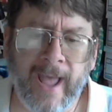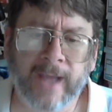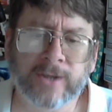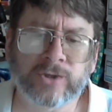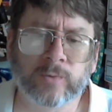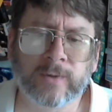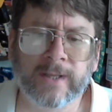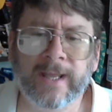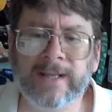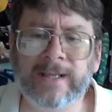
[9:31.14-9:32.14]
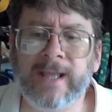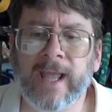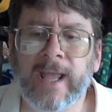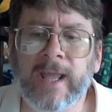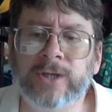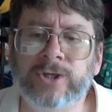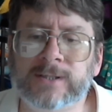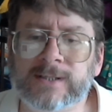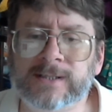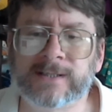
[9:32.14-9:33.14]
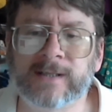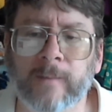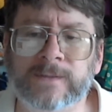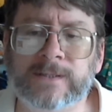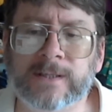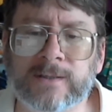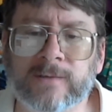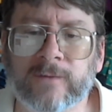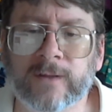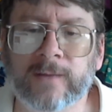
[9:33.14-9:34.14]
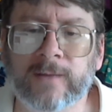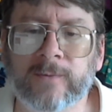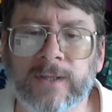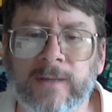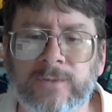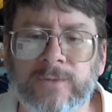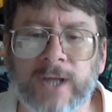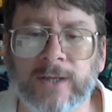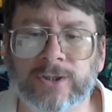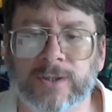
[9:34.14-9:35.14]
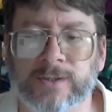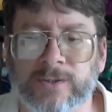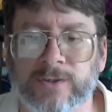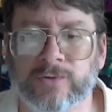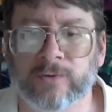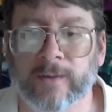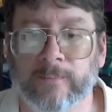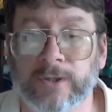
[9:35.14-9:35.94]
actually engage substantively with the objections to Trump,